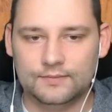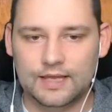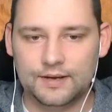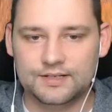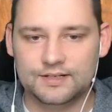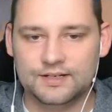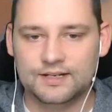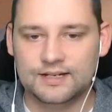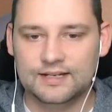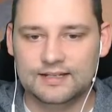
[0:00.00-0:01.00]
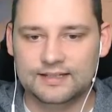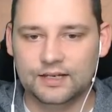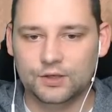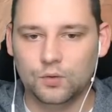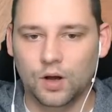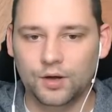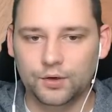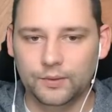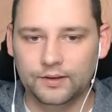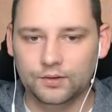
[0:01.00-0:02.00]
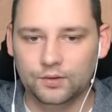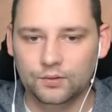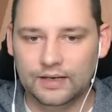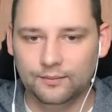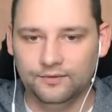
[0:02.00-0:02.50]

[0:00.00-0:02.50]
Damn it. Seniac, you can't do it. You damn